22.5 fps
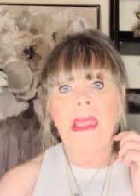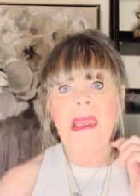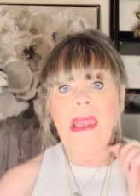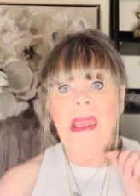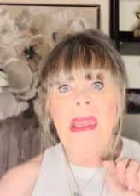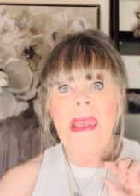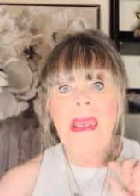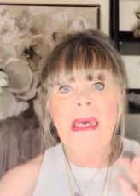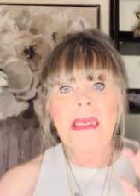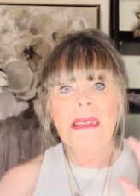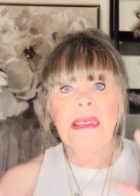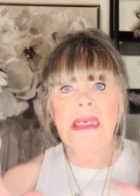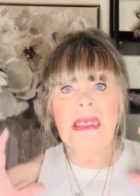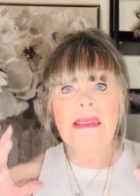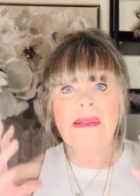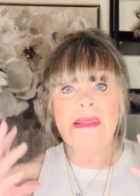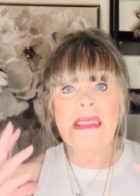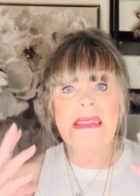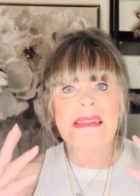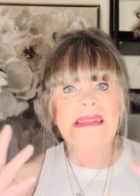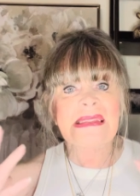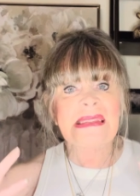And
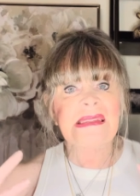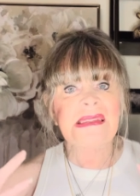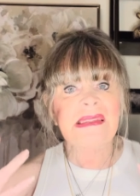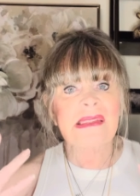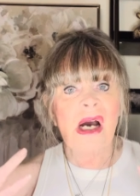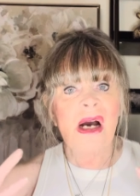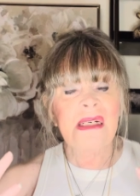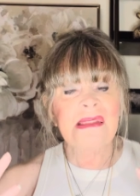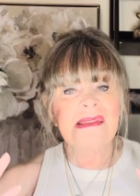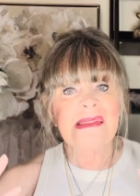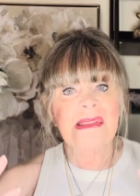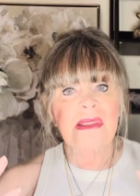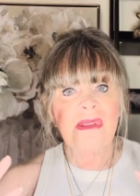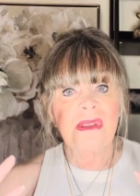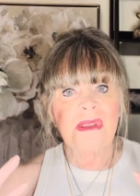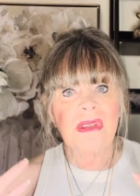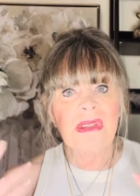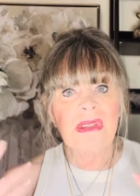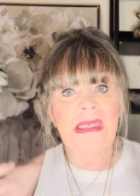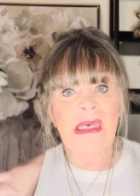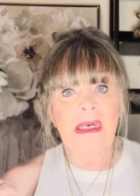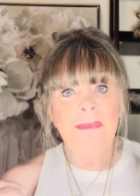this is also
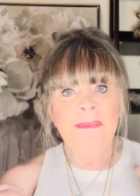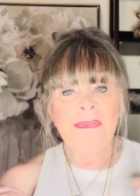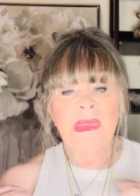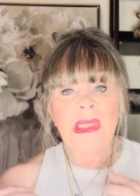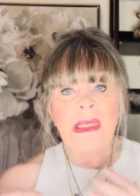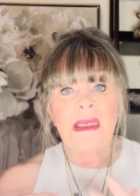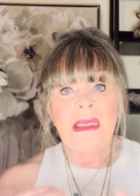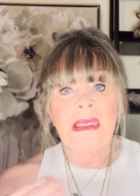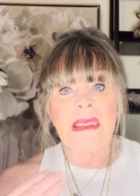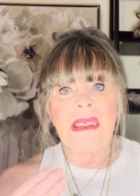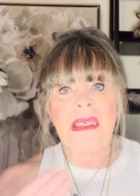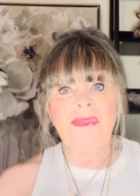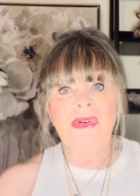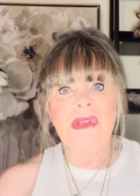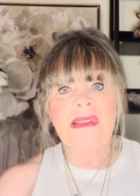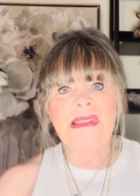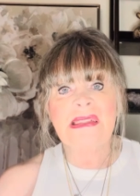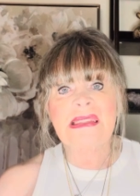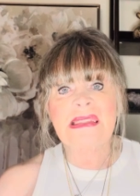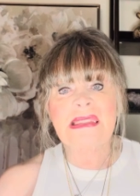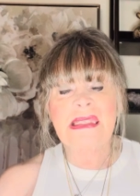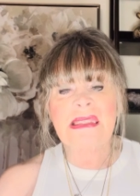going to even
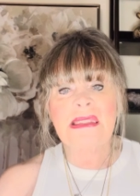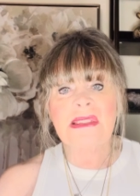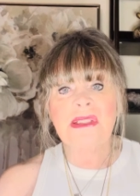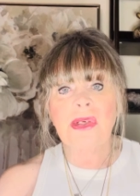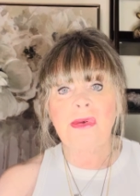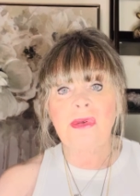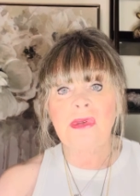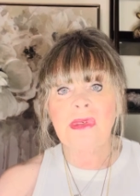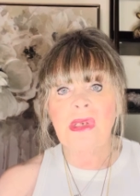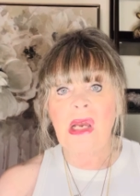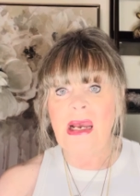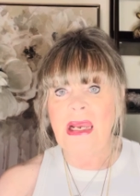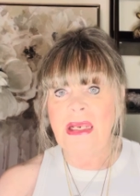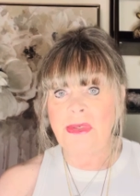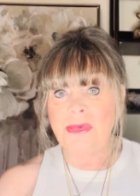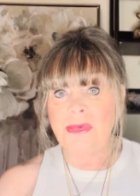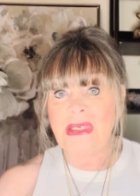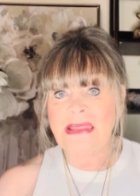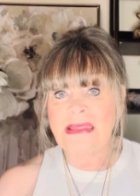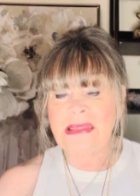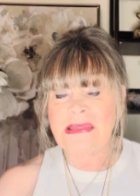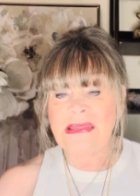the skin tone,
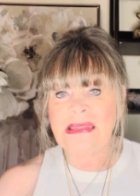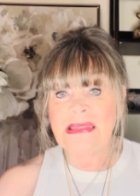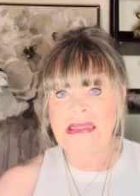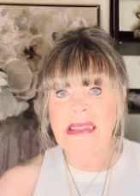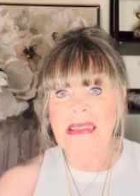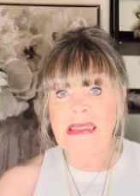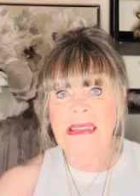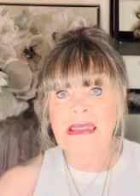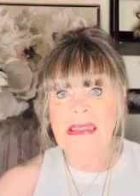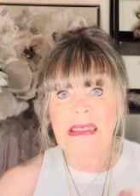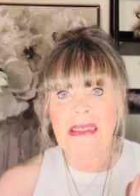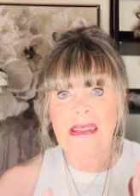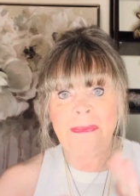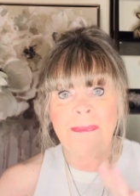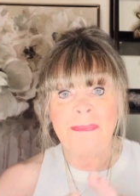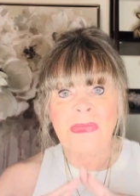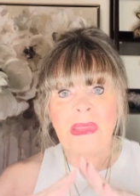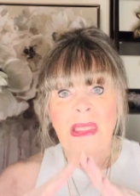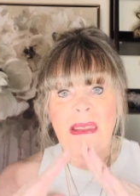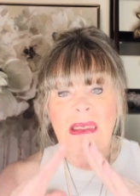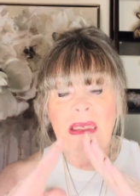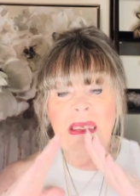hydrate the skin,
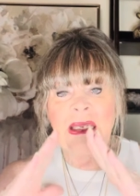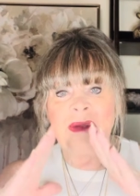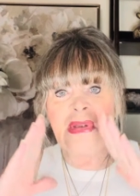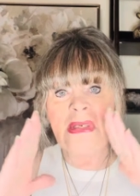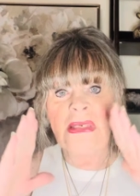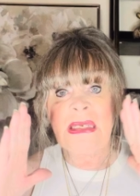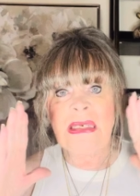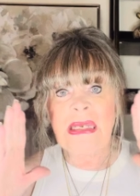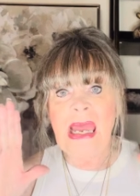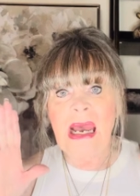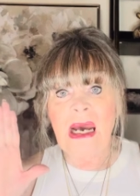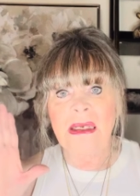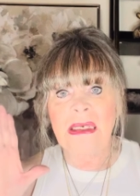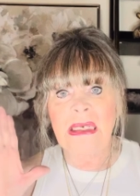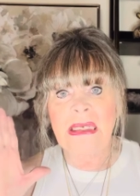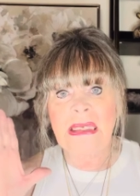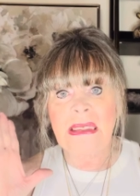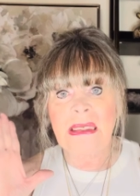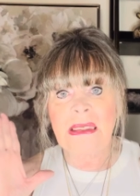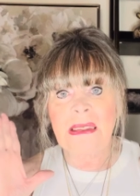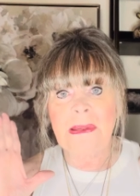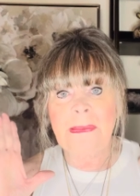even it out
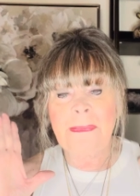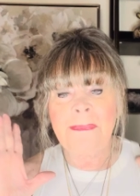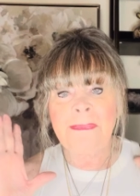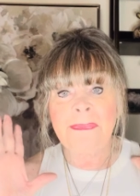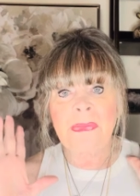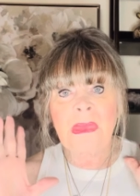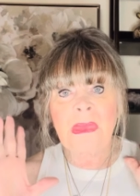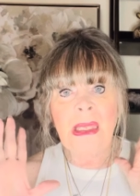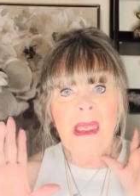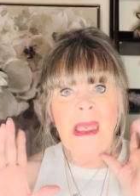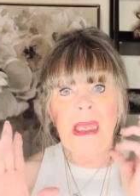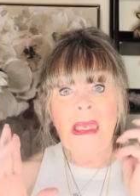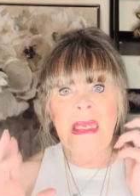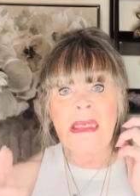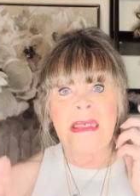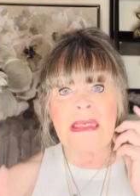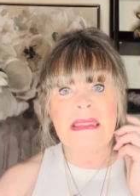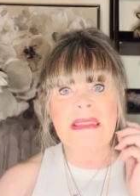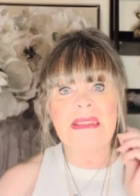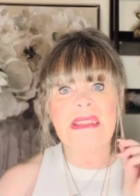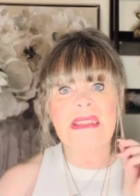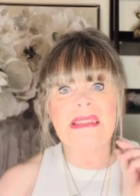again. And
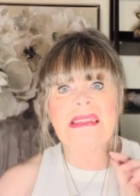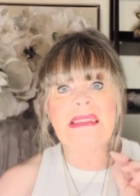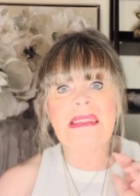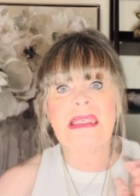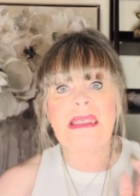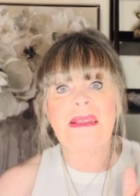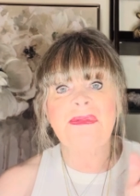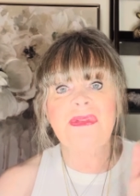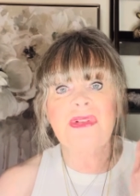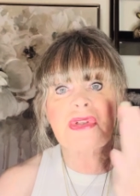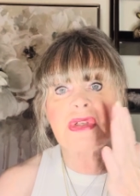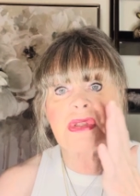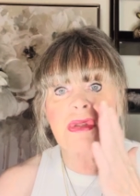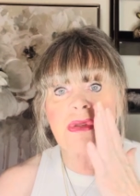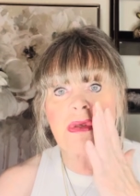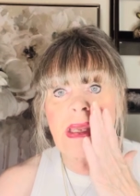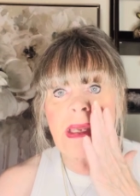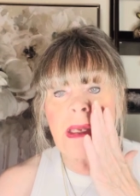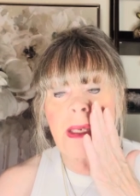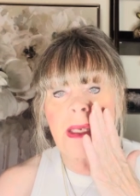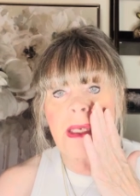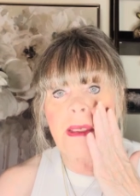it just gives you
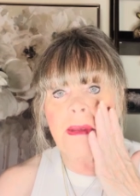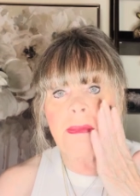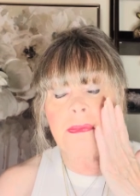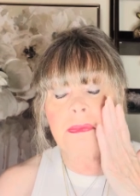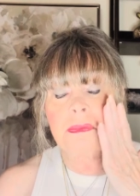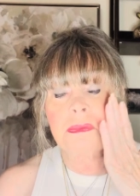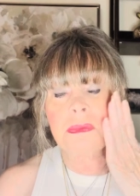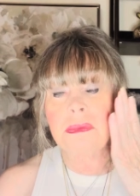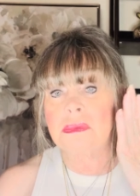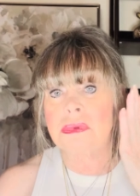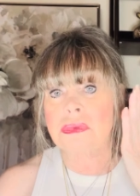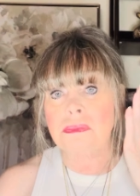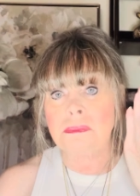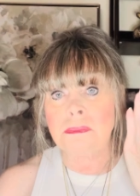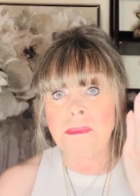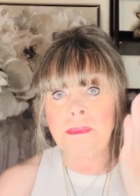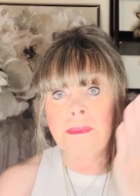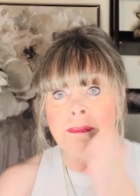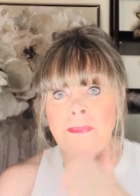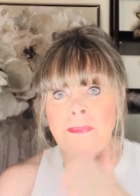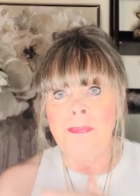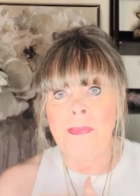a
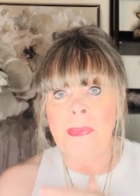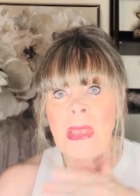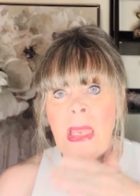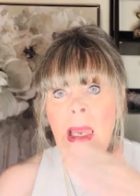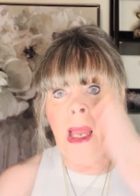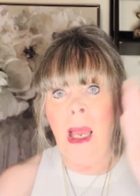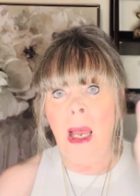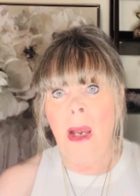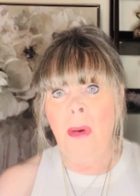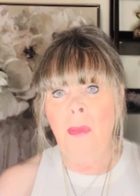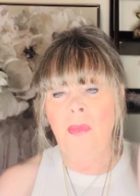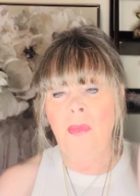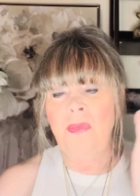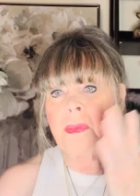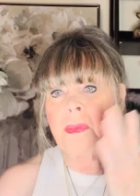uh,